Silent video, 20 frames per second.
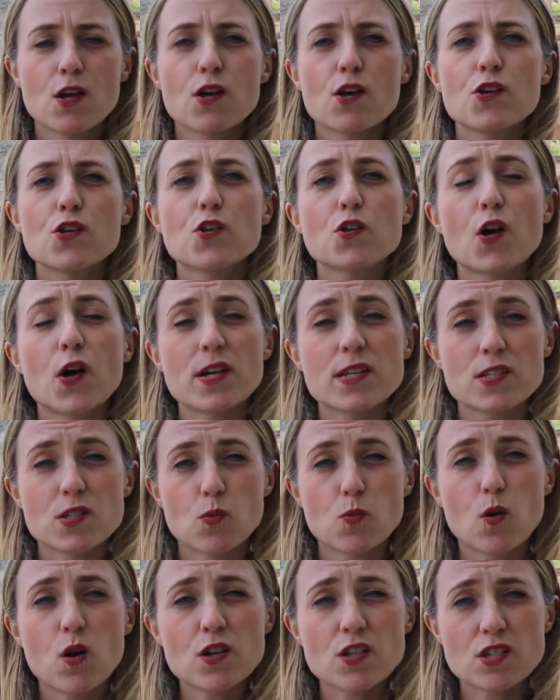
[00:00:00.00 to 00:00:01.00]
You're going to
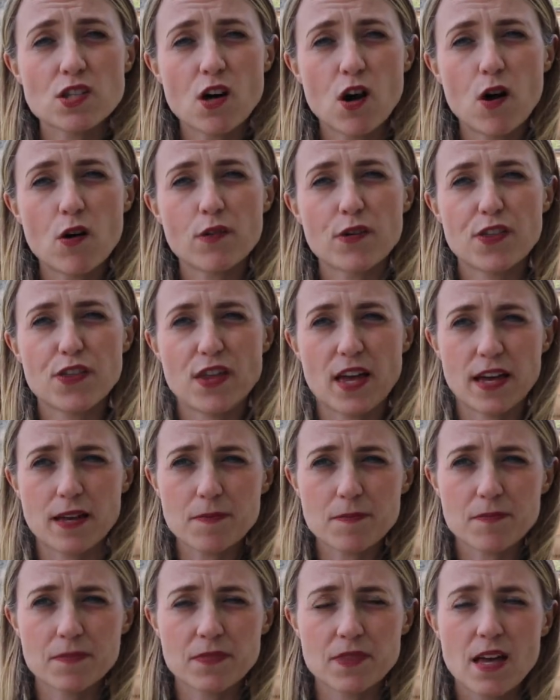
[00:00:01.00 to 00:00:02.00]
watch the whole
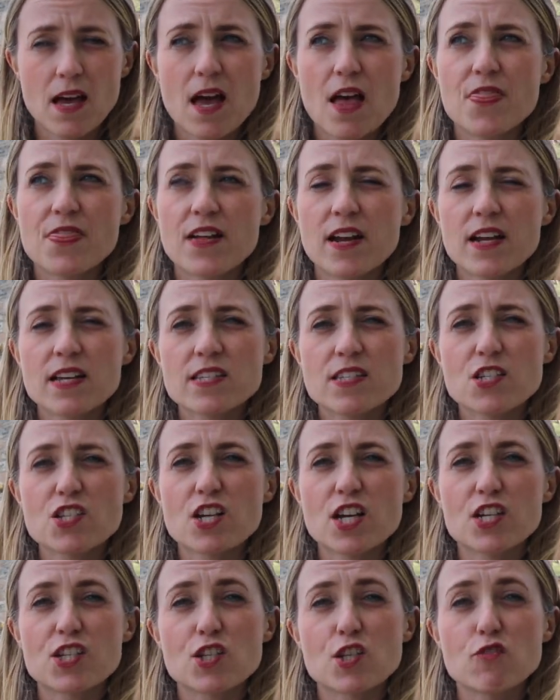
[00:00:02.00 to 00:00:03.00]
thing. Then I
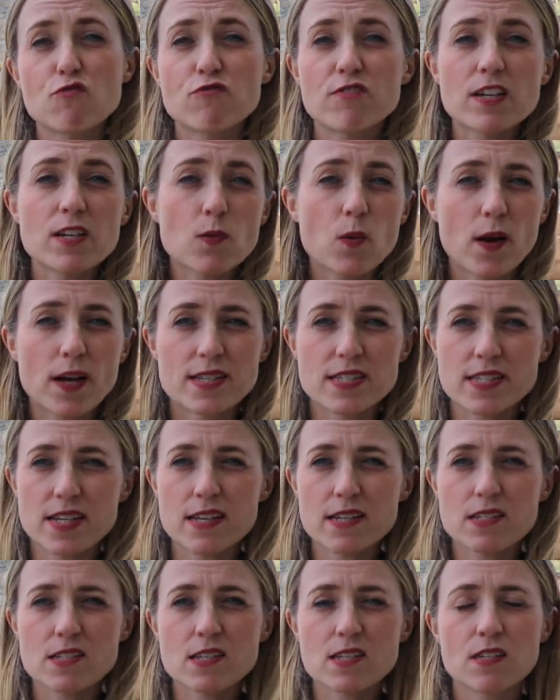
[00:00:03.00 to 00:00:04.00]
suggest you rewind
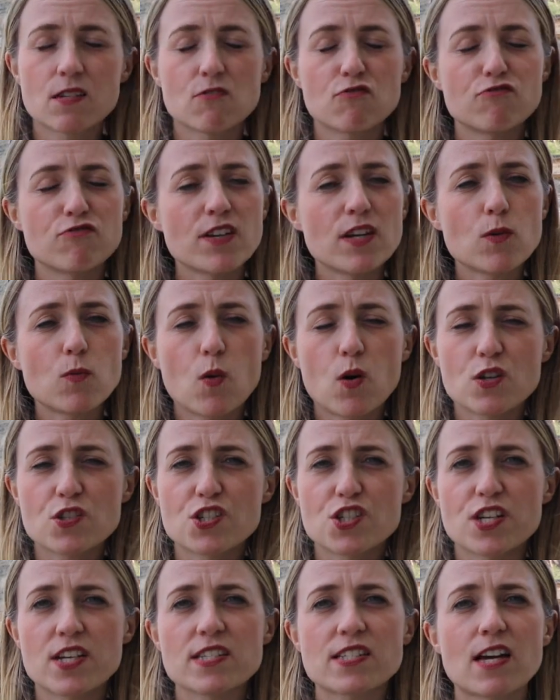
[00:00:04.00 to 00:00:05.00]
it,
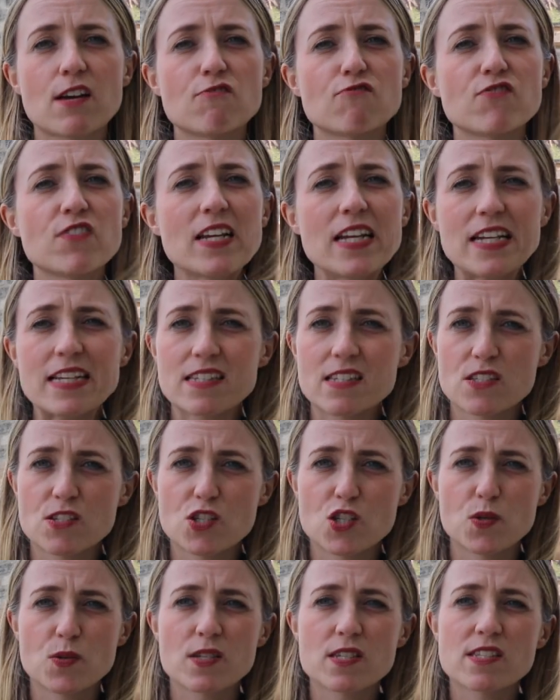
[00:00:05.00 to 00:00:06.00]
re-watch it and re-listen
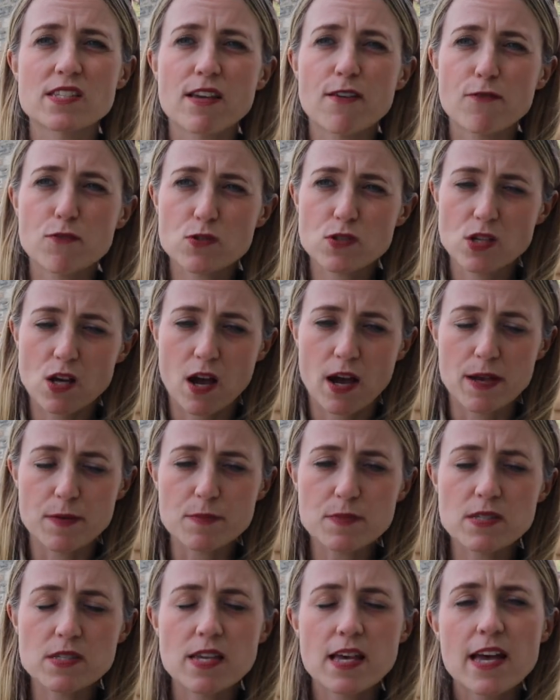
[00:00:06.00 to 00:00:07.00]
to it several
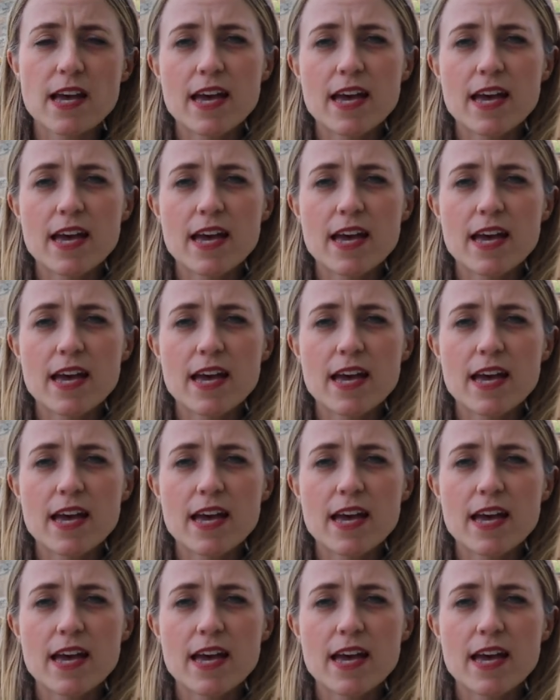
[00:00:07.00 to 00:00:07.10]
times,